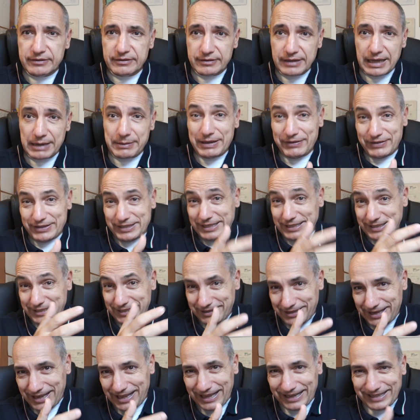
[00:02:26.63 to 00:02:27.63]
I mean, this is
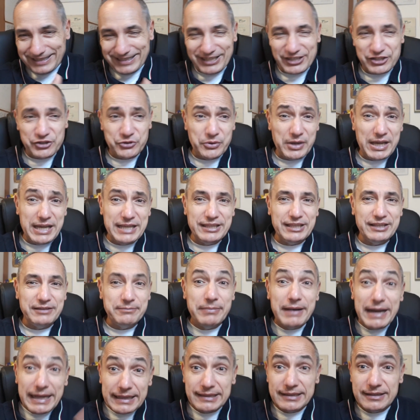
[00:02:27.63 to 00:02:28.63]
exaggerated,
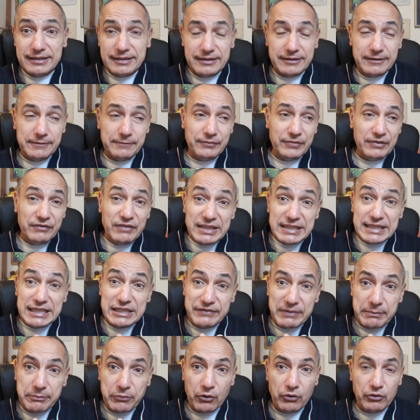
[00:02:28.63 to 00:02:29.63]
but this is
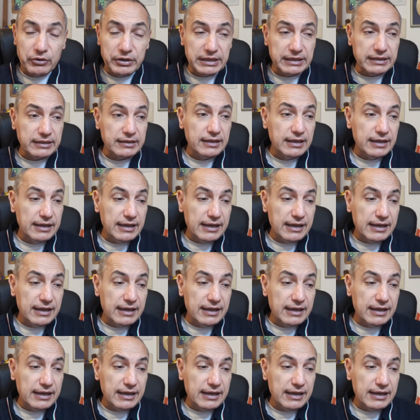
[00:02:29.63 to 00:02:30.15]
the point.